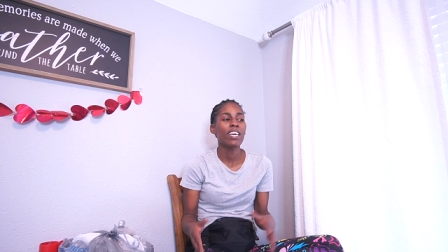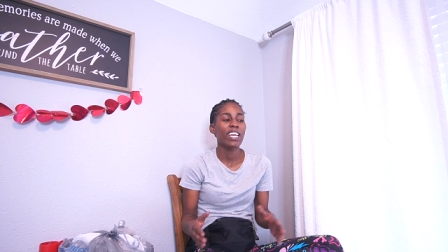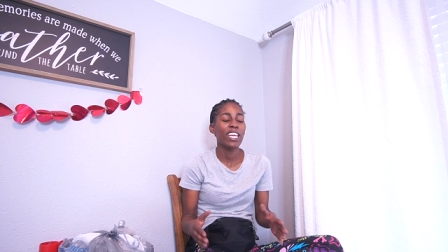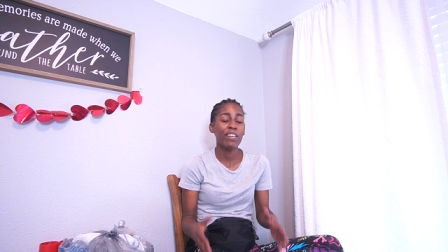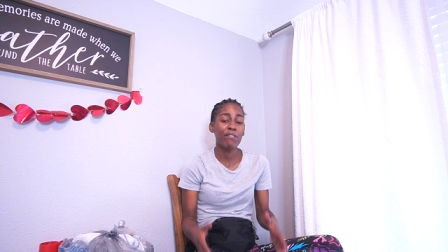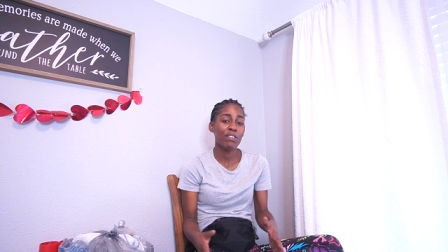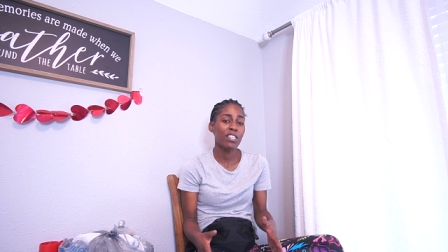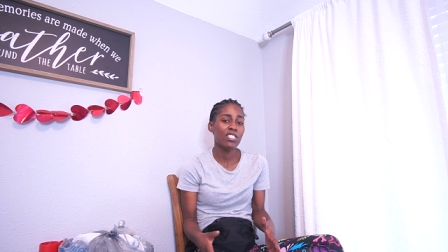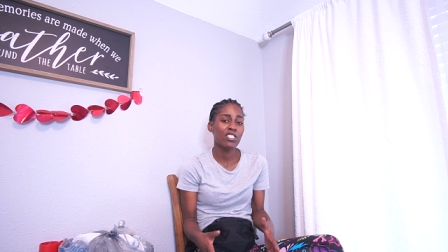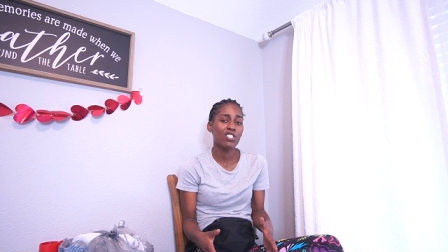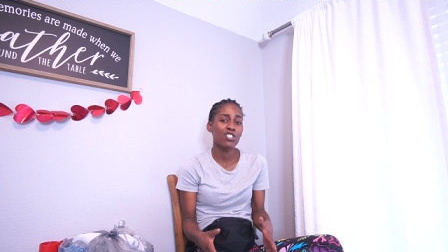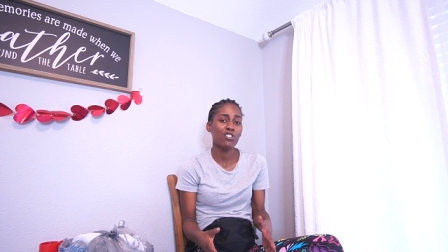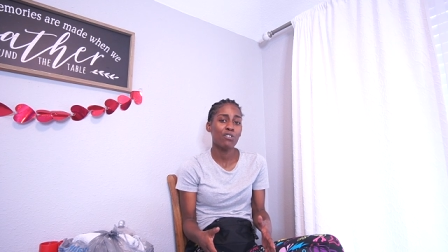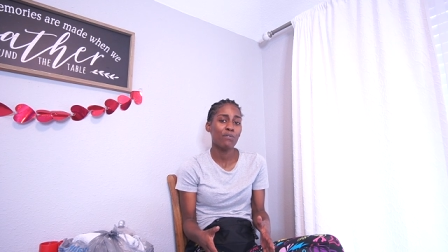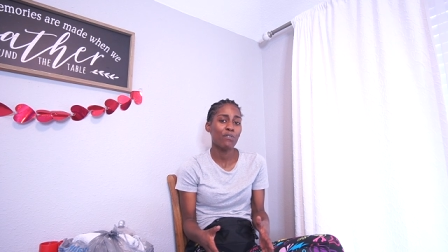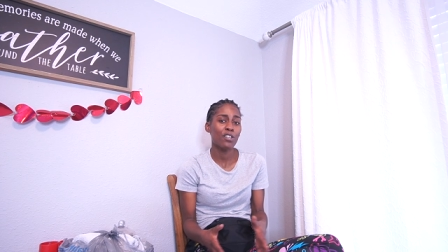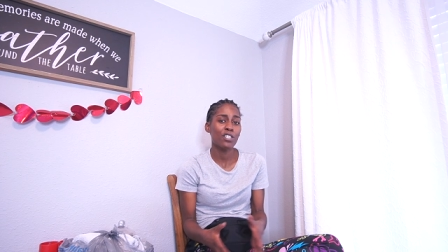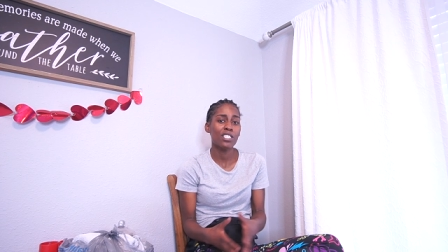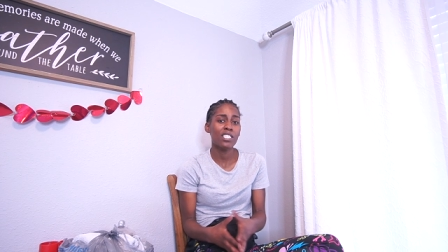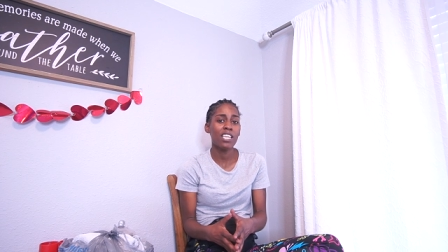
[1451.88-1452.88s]
If this is your
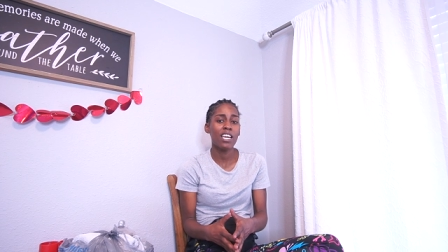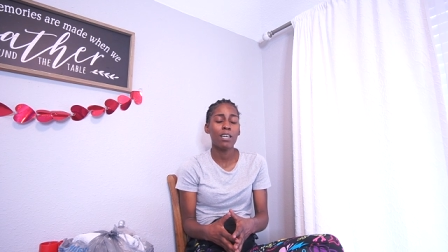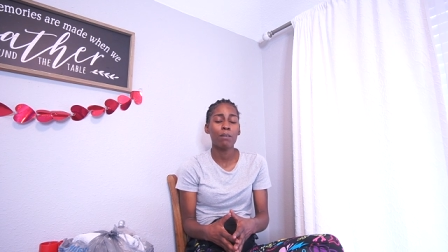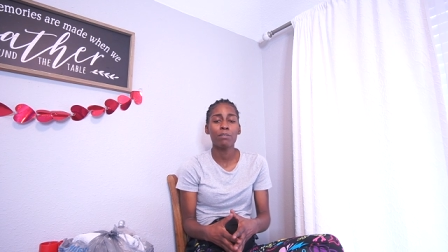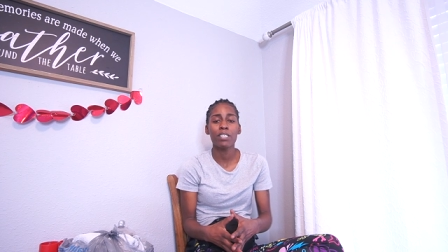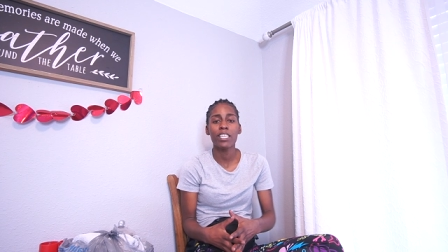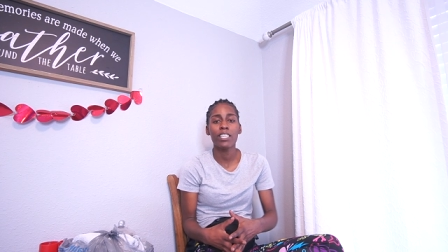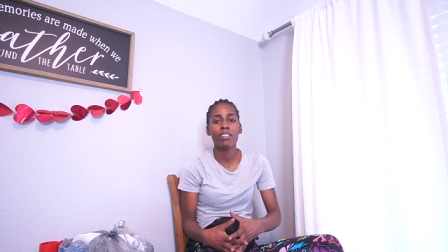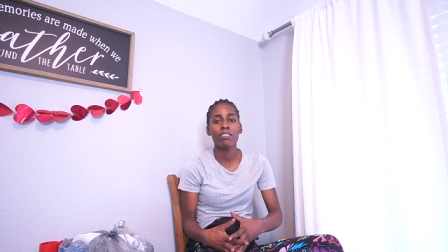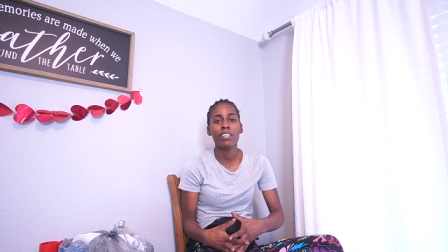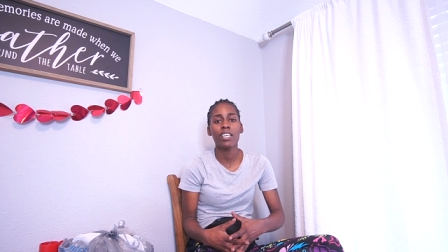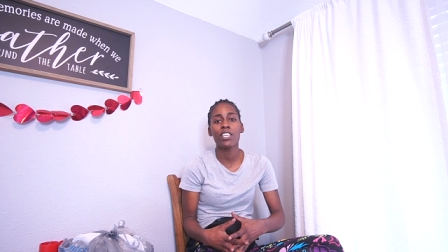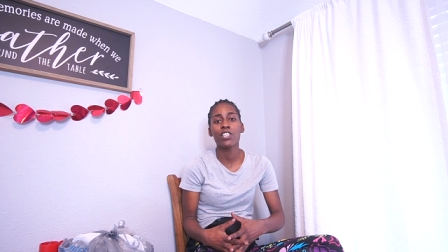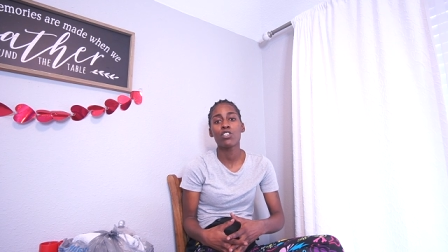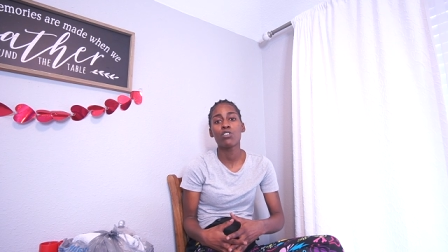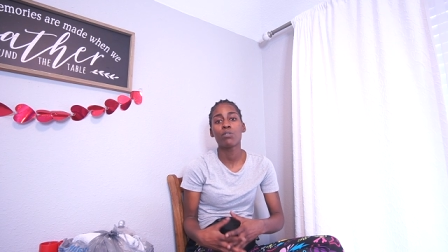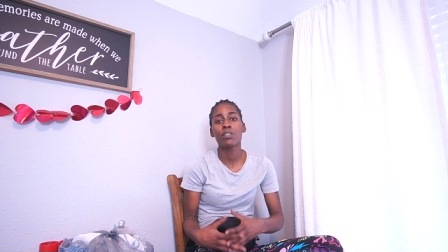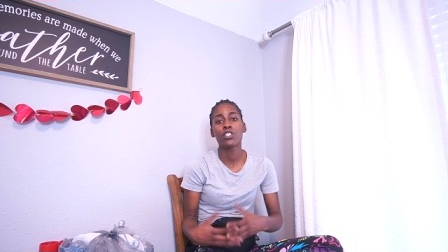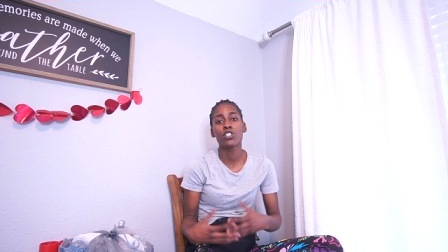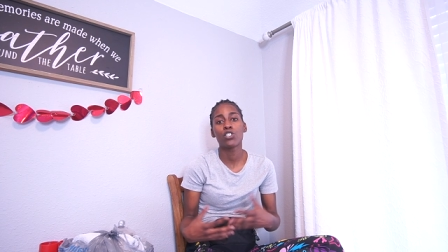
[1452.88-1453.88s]
first time here and
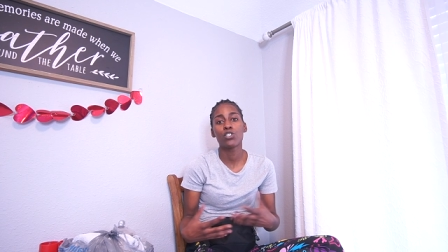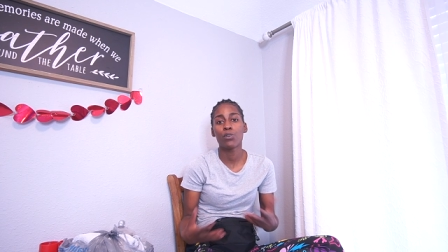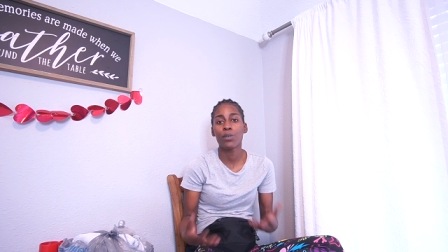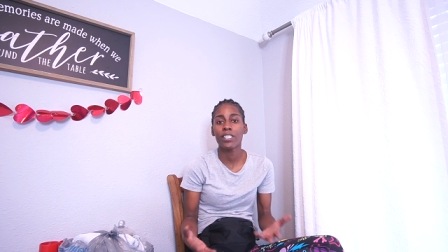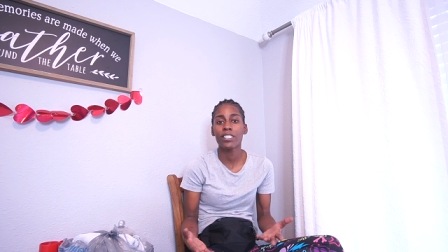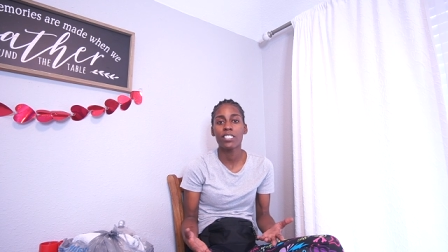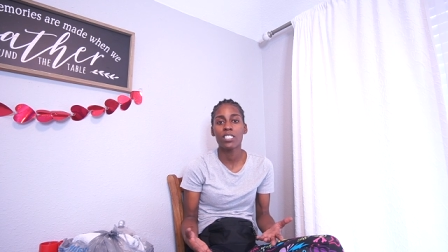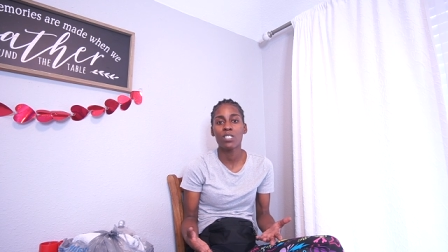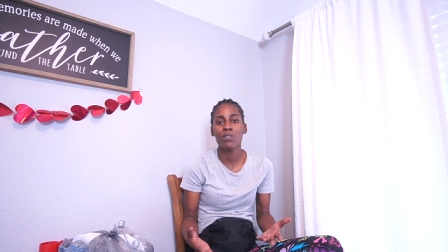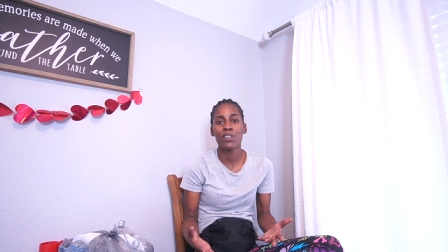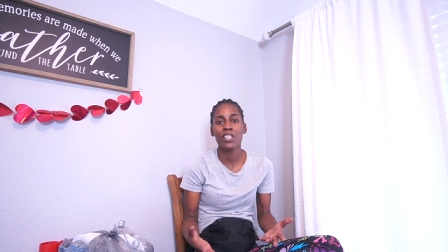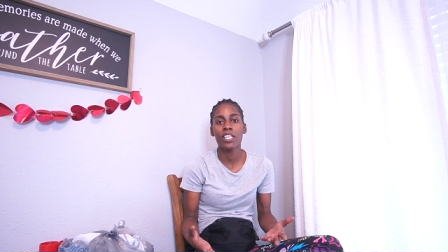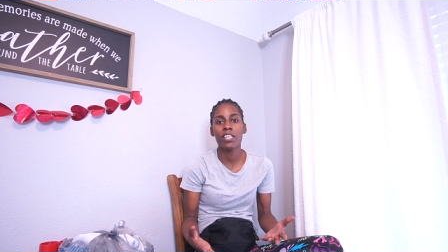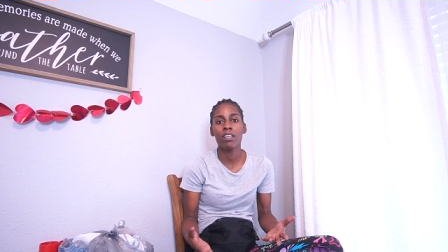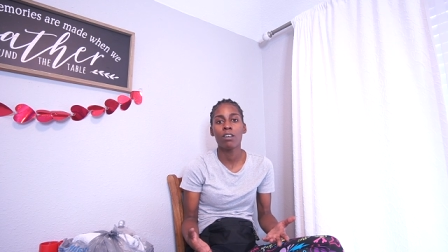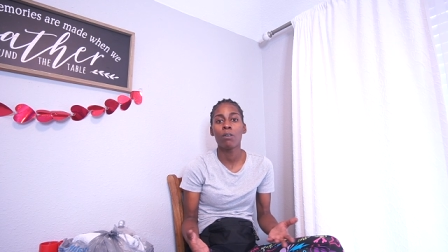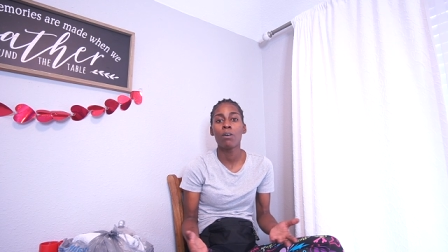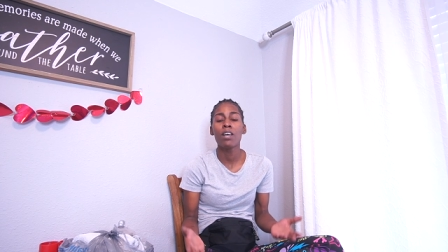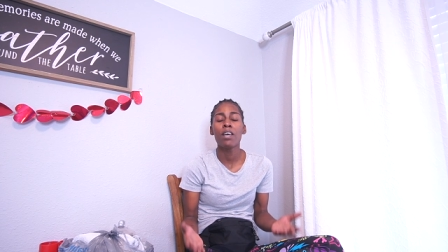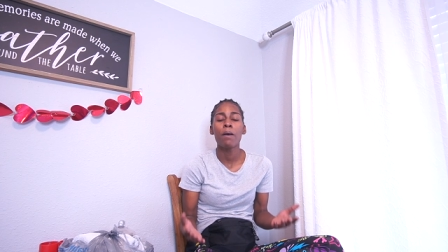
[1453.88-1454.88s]
you enjoyed this
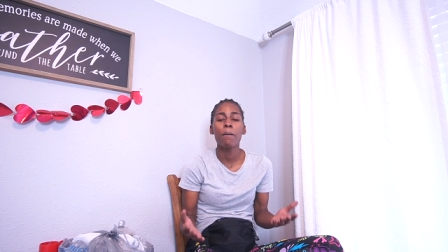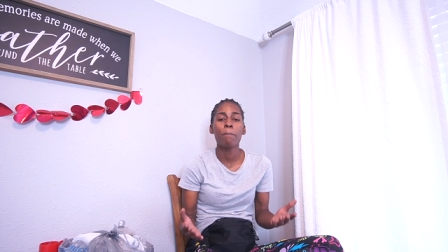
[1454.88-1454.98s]
video,